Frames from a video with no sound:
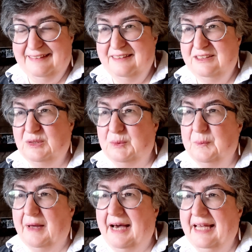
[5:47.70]
So
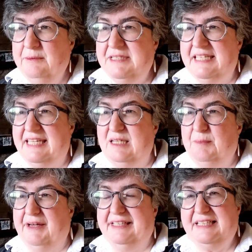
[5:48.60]
I was thinking
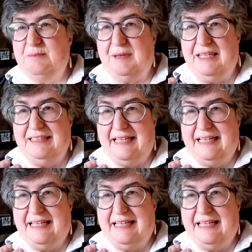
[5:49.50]
about it as being